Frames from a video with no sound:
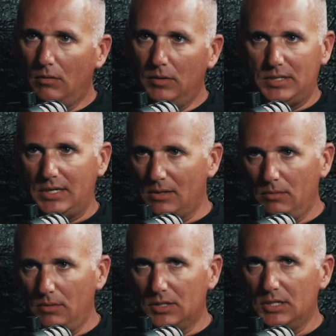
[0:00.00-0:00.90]
This
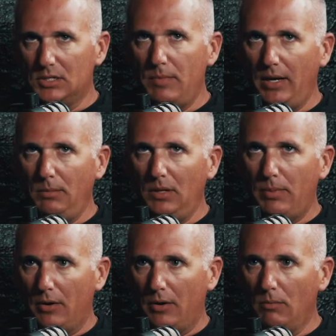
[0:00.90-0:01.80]
has made me
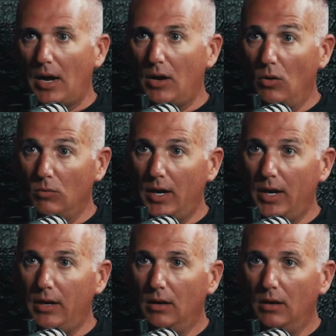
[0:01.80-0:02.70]
better in my own
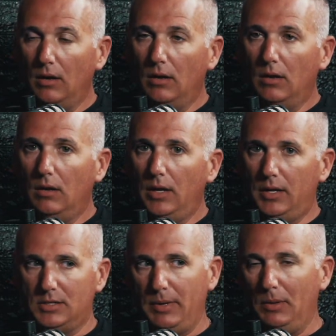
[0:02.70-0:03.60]
way. It
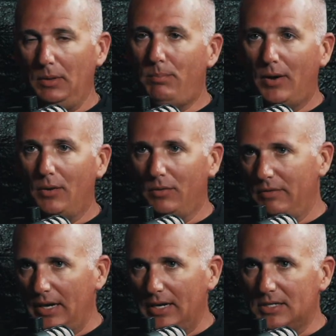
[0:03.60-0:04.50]
doesn't make me better than the
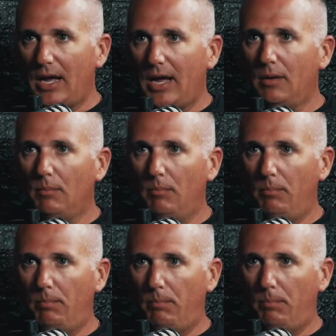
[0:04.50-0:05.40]
next guy,
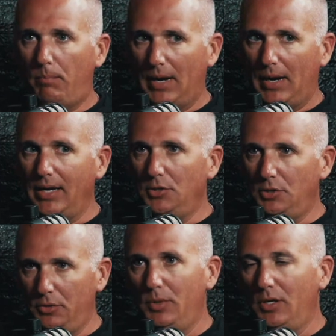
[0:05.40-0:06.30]
but I need
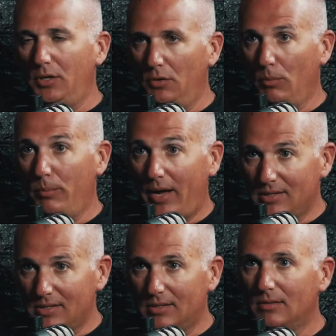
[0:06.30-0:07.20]
you to be your
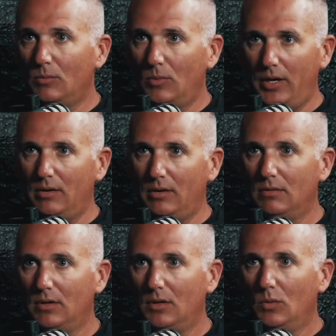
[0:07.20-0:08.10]
best when
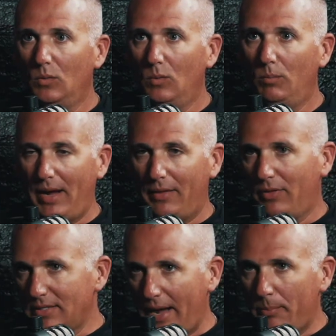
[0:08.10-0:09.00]
bad
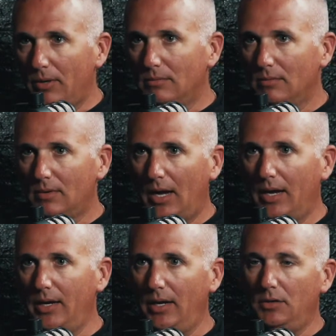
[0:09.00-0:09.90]
things happen. I
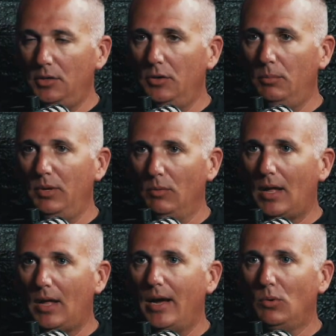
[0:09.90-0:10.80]
need you to be
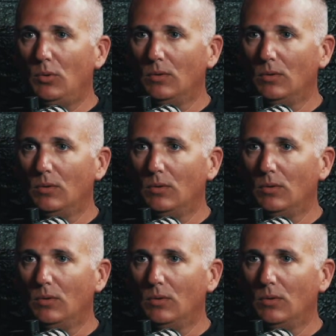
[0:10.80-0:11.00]
reliable.